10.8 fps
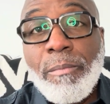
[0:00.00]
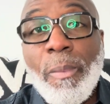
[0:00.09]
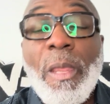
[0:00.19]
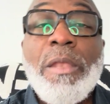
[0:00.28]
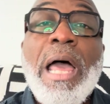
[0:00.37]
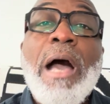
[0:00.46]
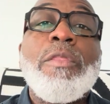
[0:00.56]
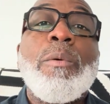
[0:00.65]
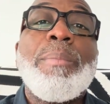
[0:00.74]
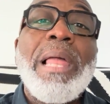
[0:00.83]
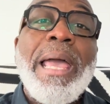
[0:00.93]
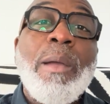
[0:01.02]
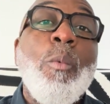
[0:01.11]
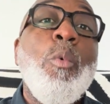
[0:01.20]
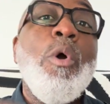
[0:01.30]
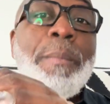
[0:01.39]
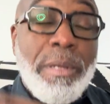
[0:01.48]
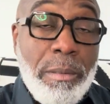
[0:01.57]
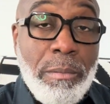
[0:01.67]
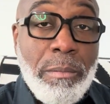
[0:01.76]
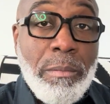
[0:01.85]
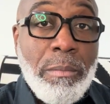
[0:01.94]
And now the black woman
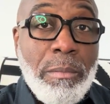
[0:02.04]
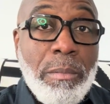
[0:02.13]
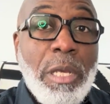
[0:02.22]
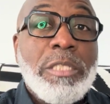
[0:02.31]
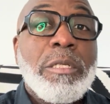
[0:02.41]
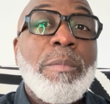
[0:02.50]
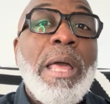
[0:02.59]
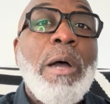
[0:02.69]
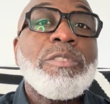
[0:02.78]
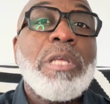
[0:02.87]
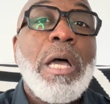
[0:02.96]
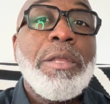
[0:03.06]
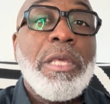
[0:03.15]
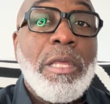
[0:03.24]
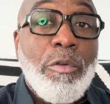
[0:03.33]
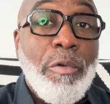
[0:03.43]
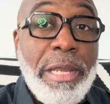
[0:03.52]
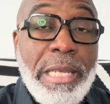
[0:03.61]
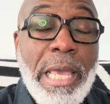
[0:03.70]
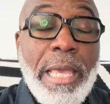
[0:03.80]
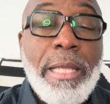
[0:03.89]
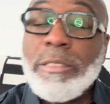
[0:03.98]
is now starting to get great
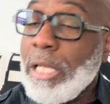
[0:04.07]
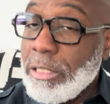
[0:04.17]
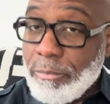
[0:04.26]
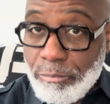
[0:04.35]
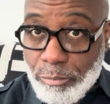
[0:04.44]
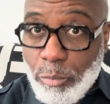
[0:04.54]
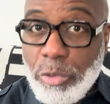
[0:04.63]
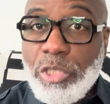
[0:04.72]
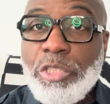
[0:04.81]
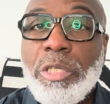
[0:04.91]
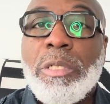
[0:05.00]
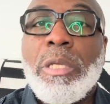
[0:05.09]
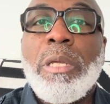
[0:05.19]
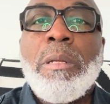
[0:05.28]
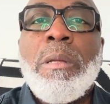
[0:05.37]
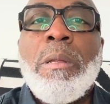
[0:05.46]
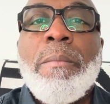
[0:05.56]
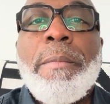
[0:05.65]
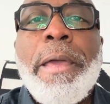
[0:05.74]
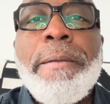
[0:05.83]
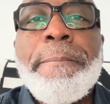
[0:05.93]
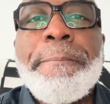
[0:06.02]
gains. And that's what she should get,
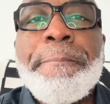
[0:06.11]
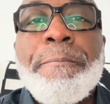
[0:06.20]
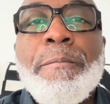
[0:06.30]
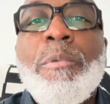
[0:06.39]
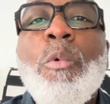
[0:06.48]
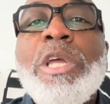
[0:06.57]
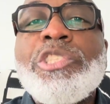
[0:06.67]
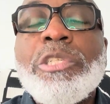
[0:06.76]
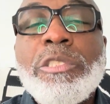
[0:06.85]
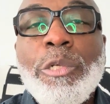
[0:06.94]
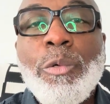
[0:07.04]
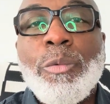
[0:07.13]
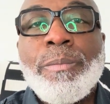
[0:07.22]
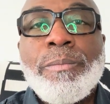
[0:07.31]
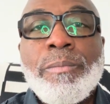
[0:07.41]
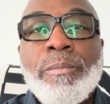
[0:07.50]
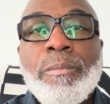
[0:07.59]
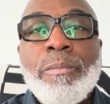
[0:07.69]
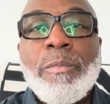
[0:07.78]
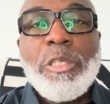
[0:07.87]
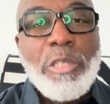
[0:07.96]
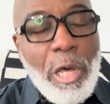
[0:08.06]
right? But we should too,
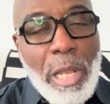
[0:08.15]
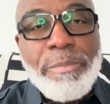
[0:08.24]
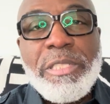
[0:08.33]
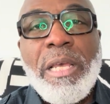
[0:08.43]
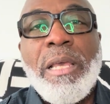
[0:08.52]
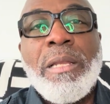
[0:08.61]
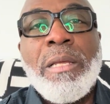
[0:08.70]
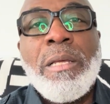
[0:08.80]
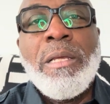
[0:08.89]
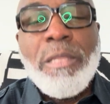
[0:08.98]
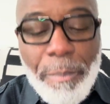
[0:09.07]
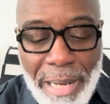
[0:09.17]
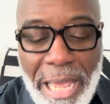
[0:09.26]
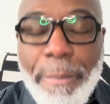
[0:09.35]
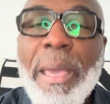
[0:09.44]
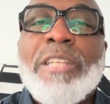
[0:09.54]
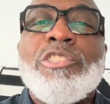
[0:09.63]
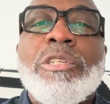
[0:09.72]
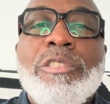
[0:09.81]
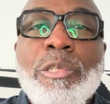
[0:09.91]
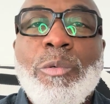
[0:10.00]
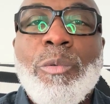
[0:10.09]
is all I'm saying. The black man should
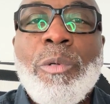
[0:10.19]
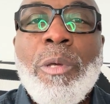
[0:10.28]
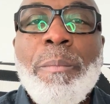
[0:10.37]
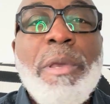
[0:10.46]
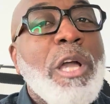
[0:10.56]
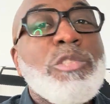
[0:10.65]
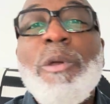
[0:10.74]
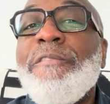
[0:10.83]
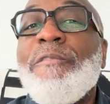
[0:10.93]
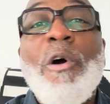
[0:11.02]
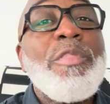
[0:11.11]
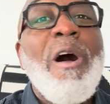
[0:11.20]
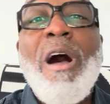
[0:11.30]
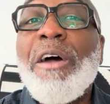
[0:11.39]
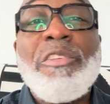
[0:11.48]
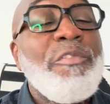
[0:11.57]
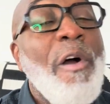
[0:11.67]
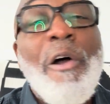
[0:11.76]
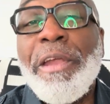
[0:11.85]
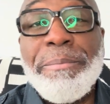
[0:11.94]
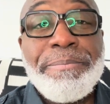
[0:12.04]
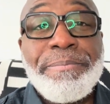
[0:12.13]
too, because we fought the hardest for it.